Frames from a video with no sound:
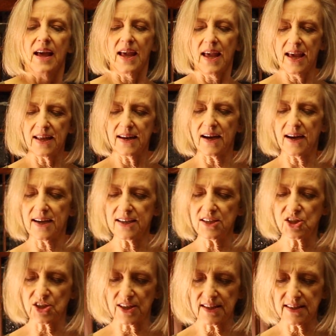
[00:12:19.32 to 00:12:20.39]
And I
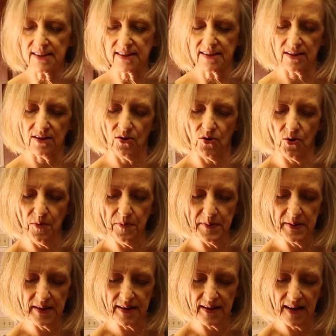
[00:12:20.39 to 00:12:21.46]
just
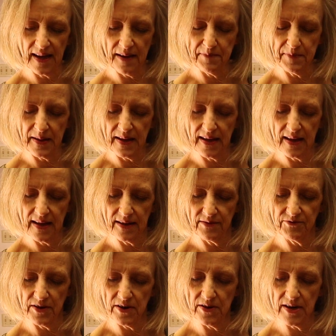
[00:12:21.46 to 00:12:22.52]
opened it up
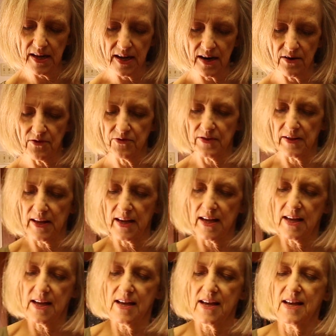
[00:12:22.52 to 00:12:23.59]
and very
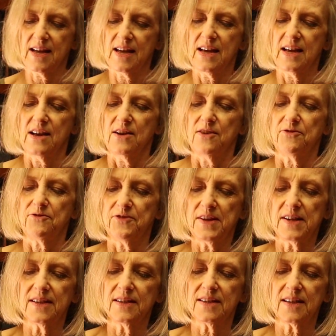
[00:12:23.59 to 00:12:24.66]
carefully
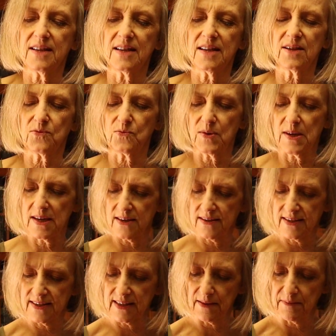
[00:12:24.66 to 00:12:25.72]
filled it with
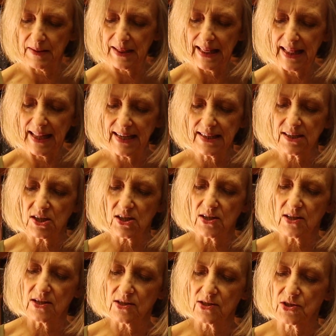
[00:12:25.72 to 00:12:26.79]
some
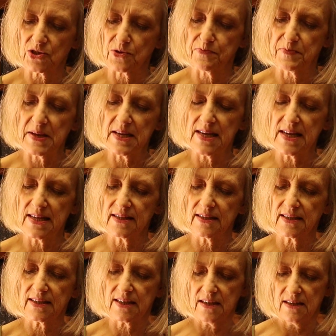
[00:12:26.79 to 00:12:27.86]
lentils or
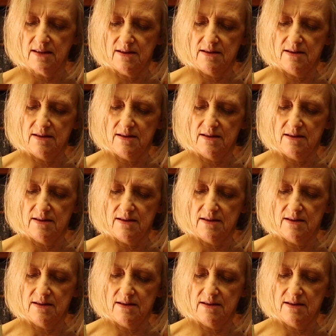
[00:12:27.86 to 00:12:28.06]
beans.